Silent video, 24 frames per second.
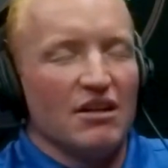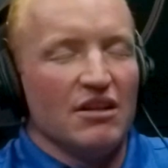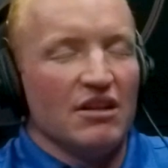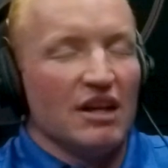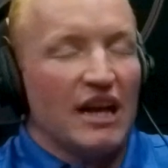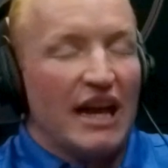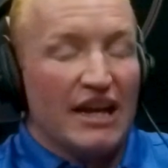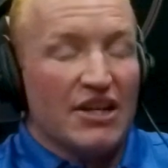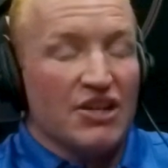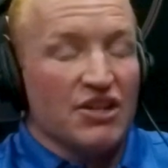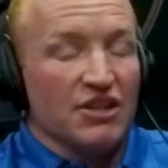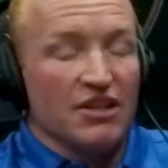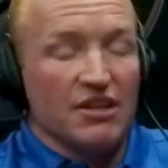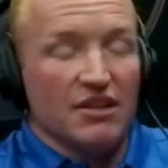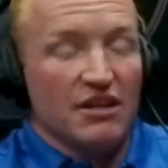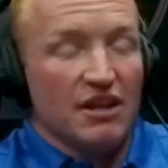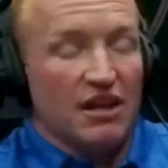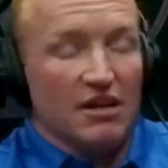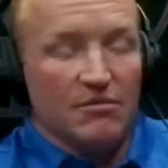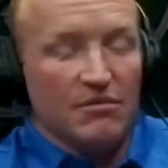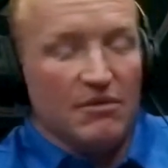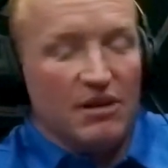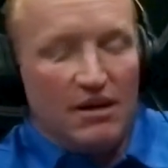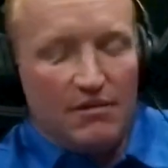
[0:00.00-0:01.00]
actually
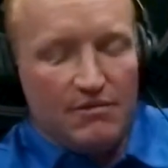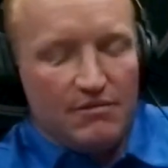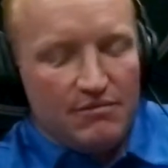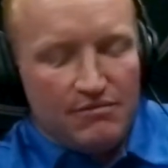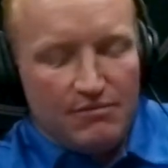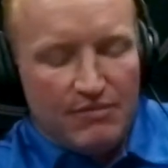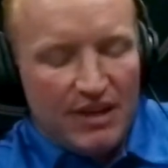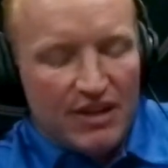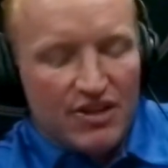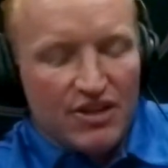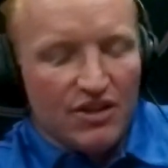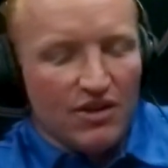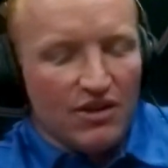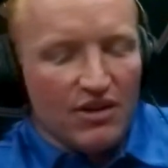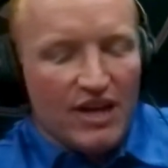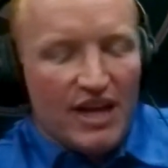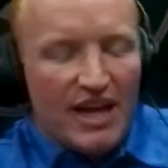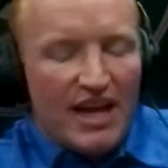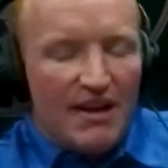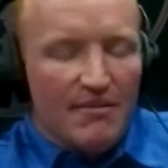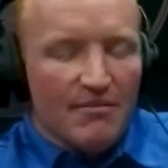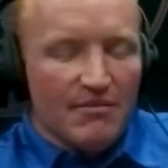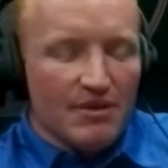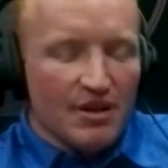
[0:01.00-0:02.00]
I'll mention their
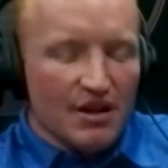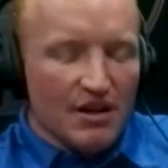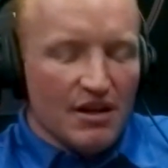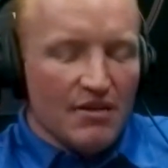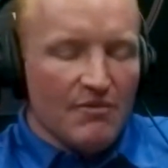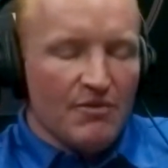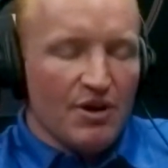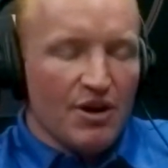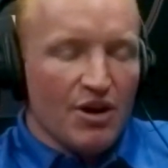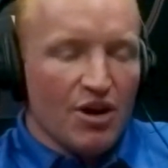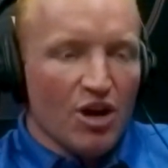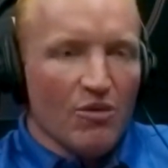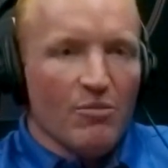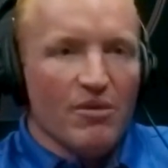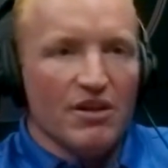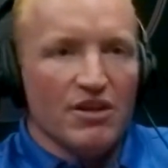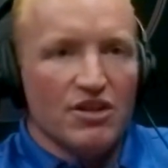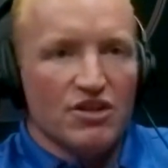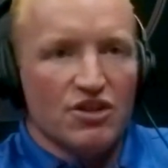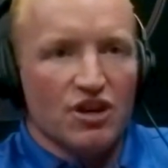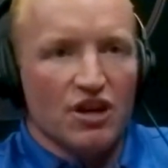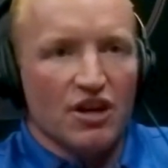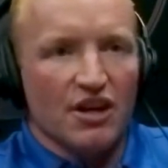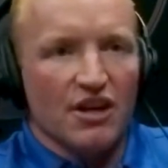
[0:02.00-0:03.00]
name, the
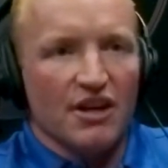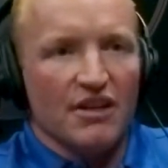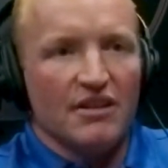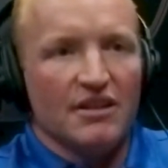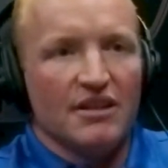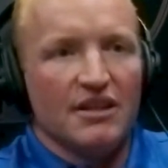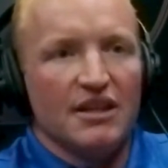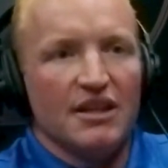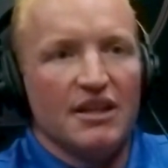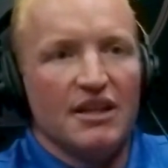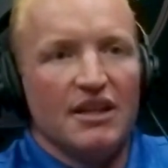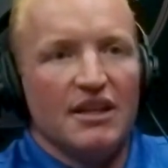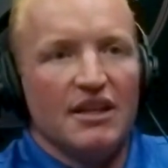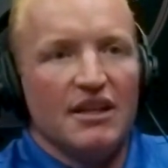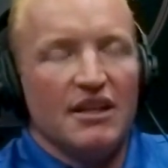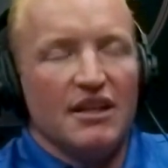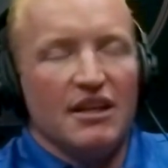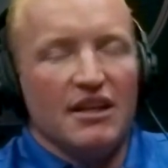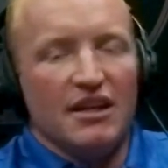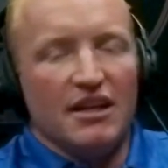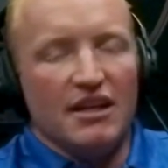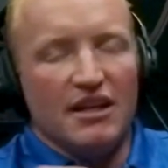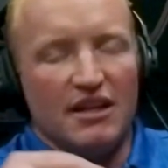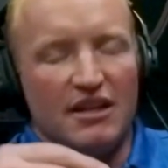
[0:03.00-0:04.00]
Herman's Trucking
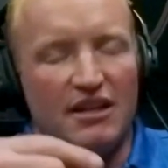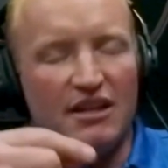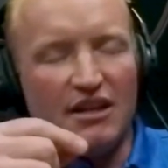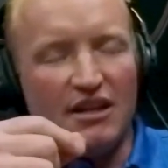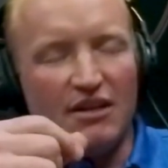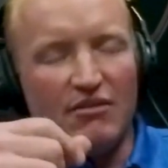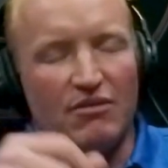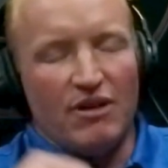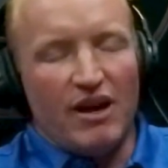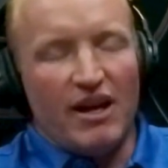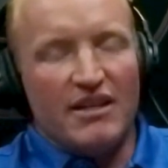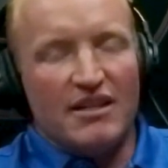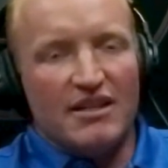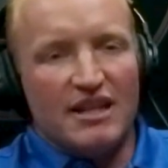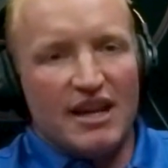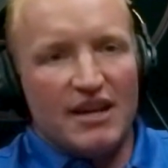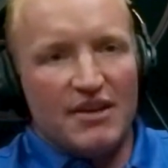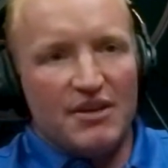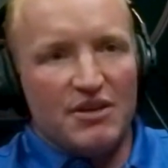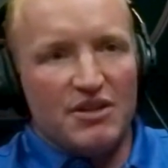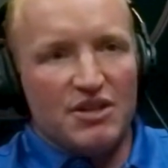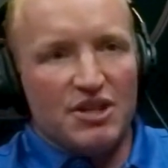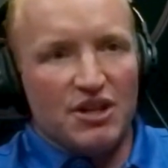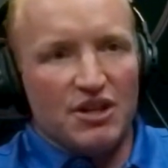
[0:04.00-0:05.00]
in
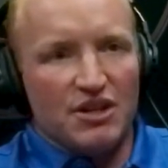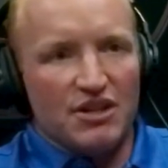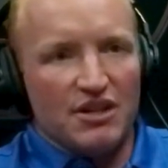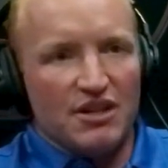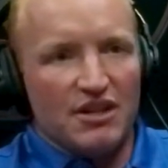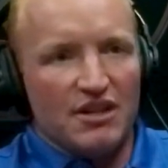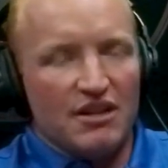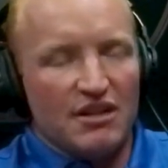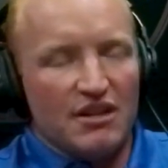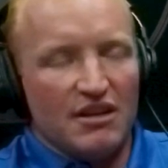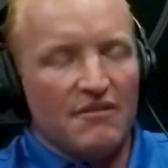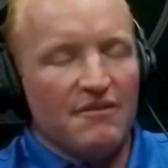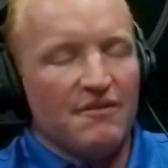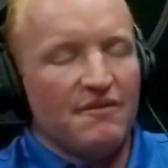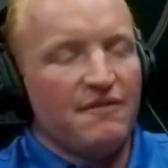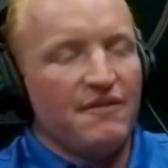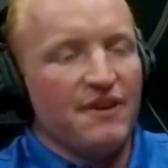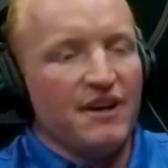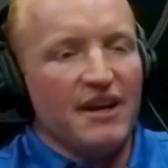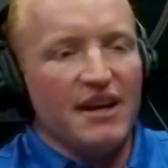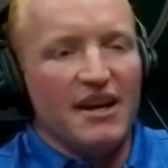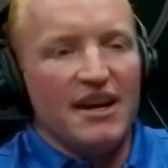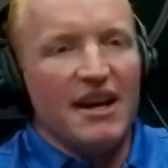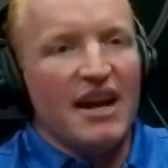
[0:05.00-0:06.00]
Wrightstown, New Jersey.
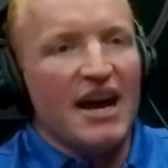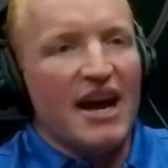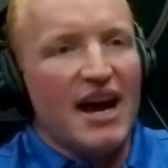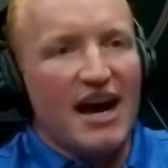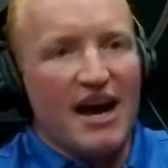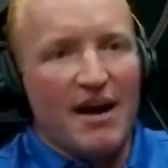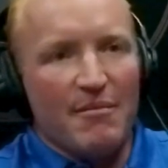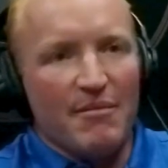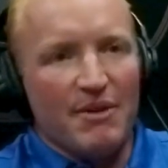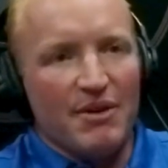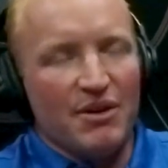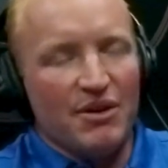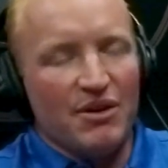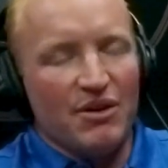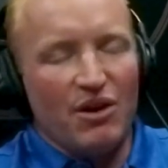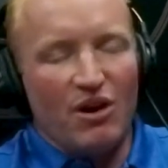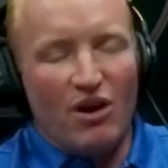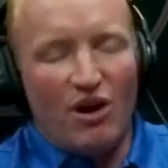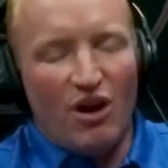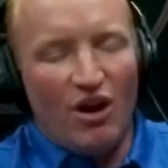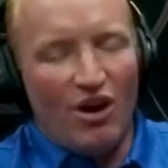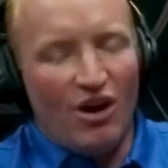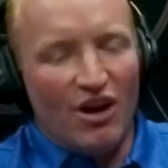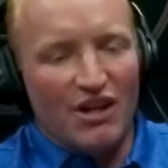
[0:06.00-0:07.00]

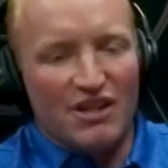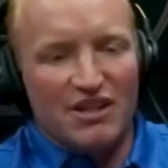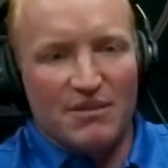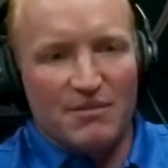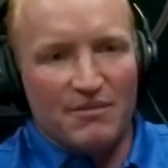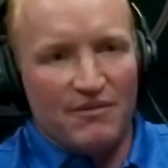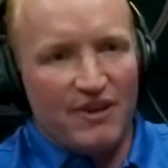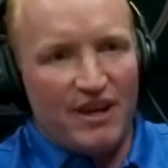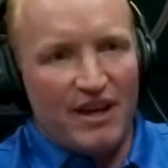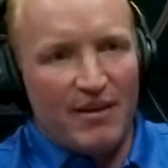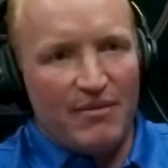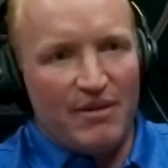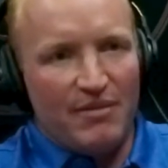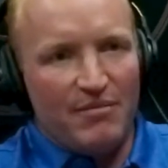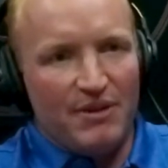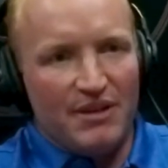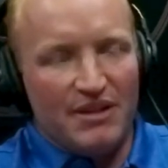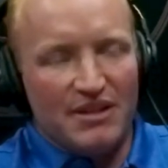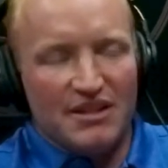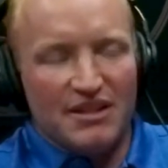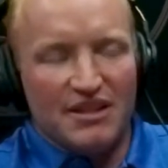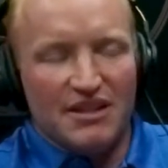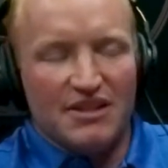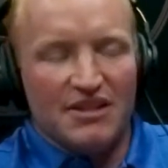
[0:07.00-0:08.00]
Phenomenal, awesome family
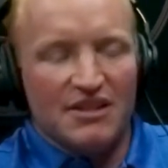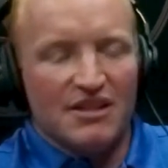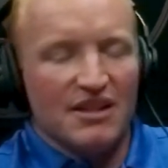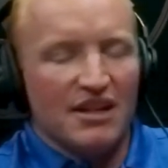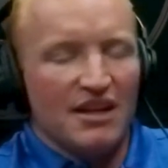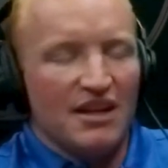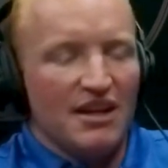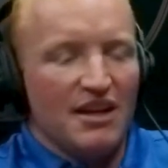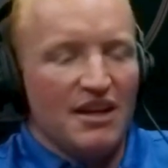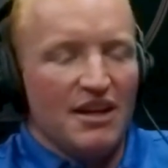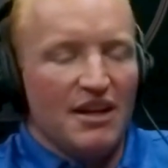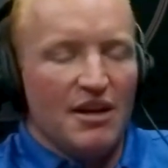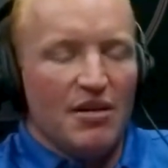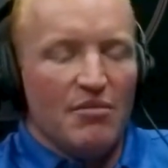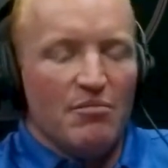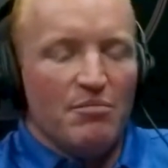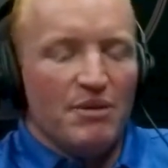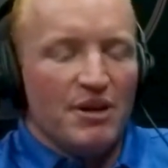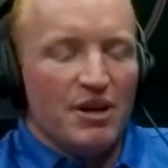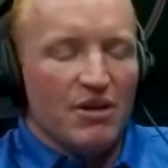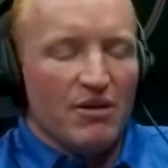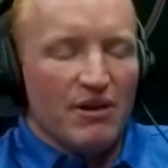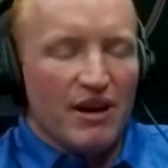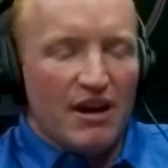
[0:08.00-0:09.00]
business.
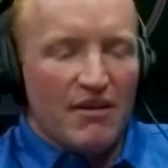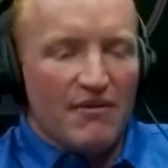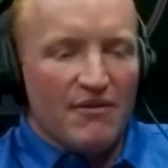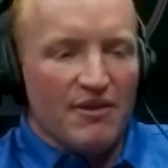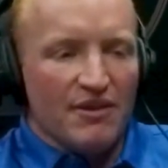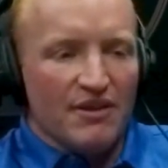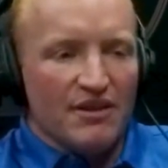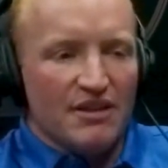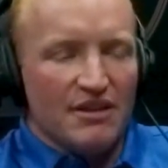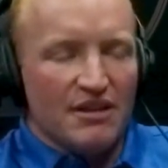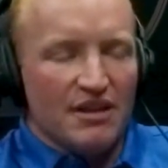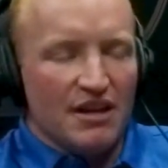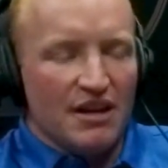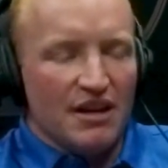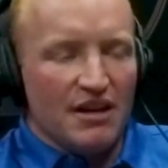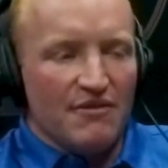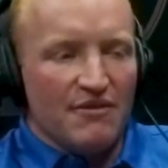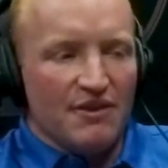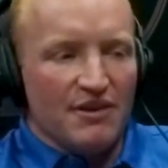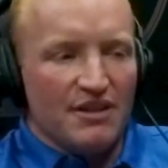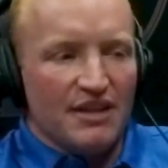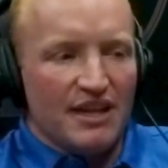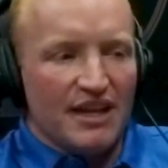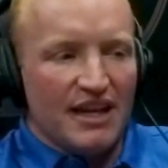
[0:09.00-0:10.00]
Been around for
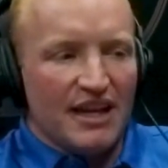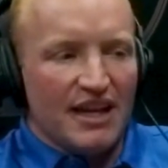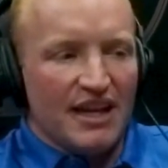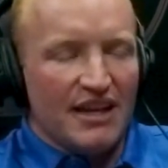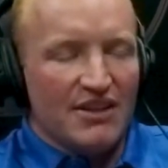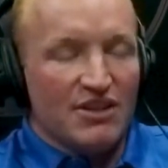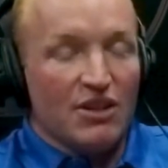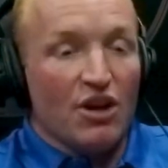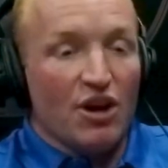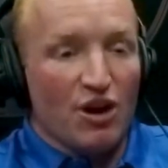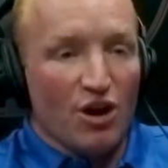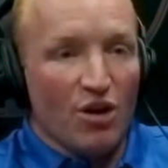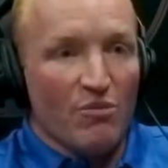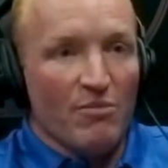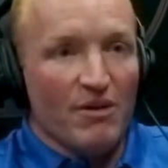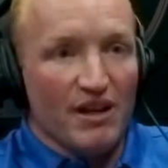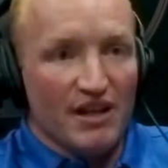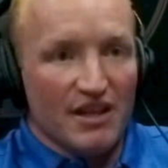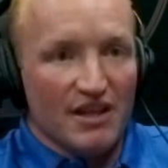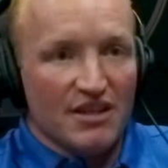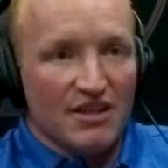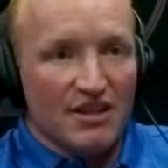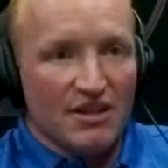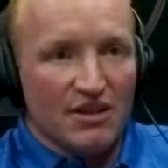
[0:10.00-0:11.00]
decades.
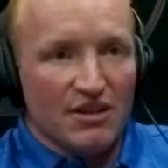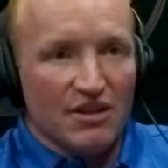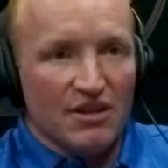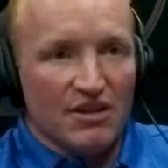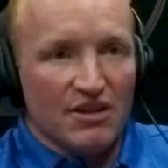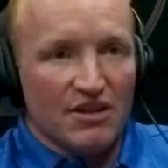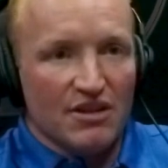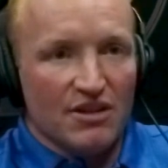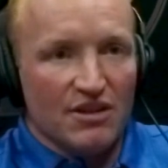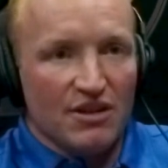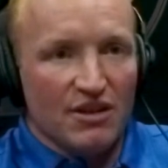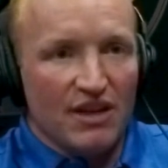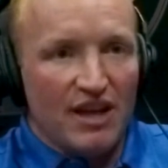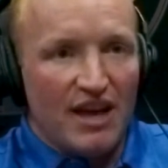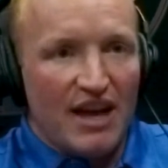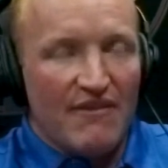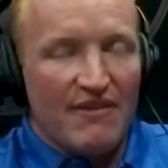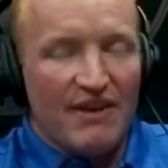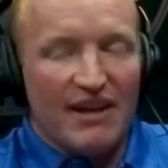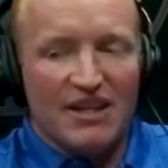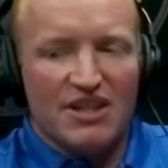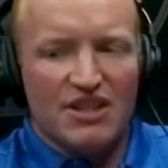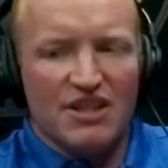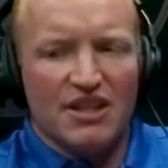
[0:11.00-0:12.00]
Herman is still
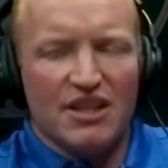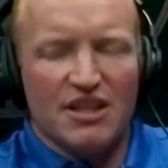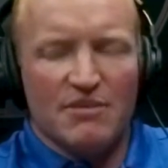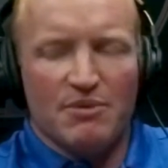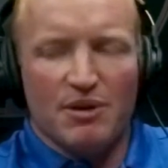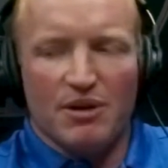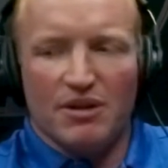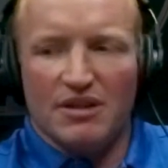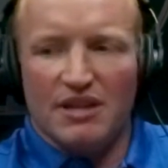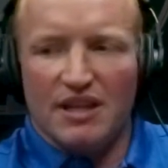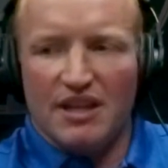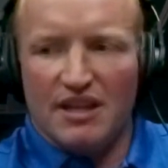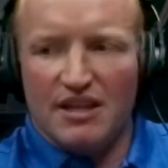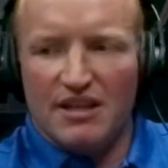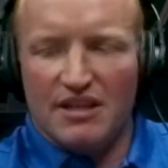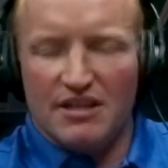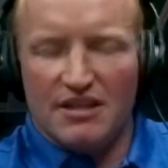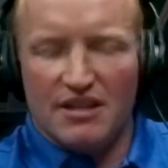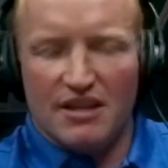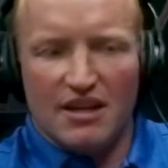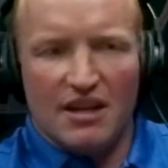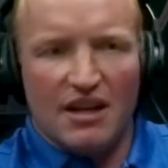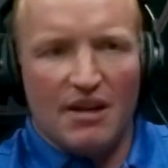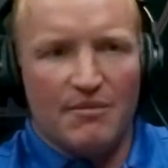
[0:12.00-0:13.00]
alive. Actually, his birthday
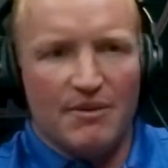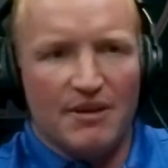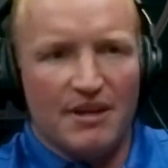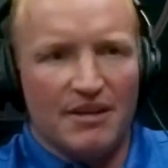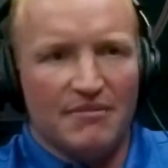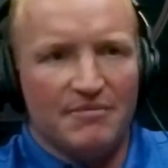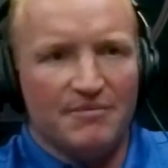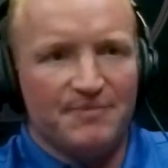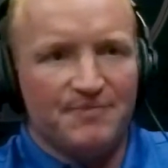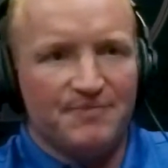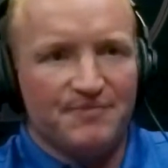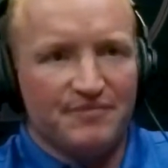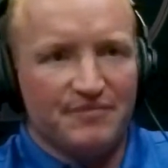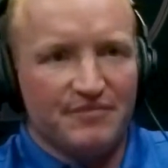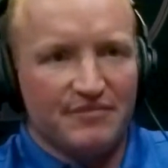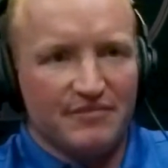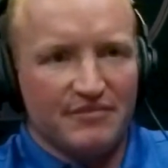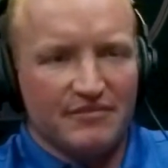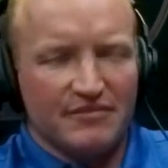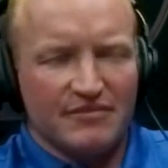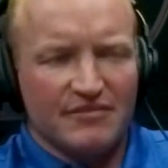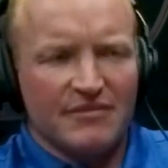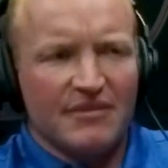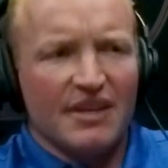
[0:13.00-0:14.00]
is coming up.
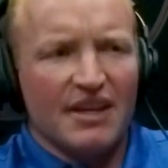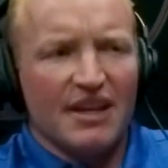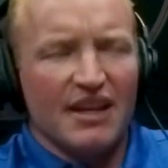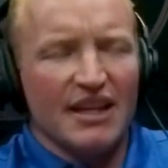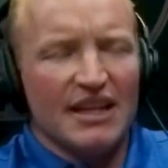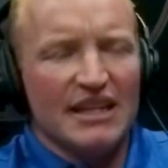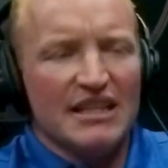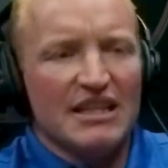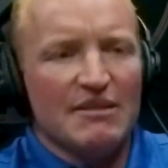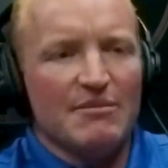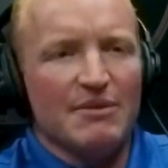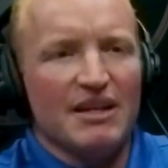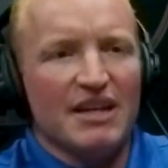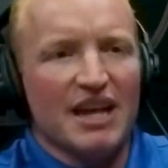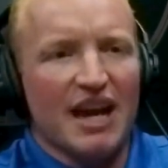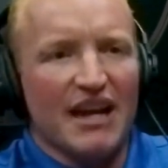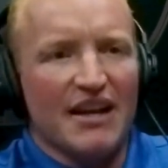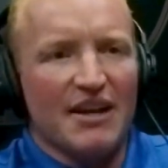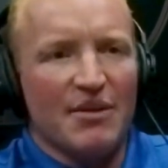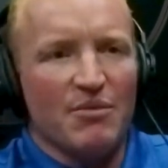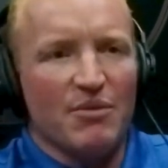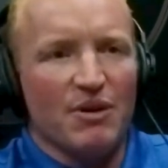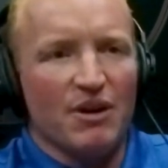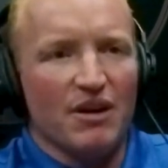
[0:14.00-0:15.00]
He's gonna be
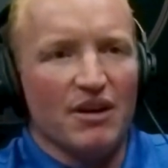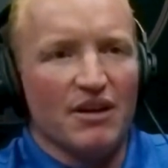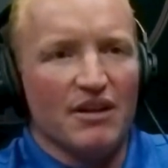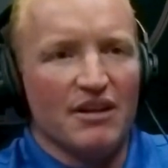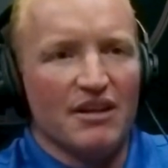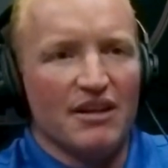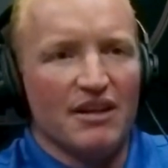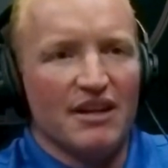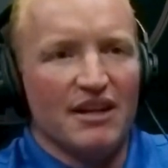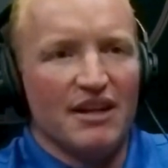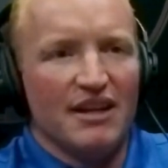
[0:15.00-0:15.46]
91,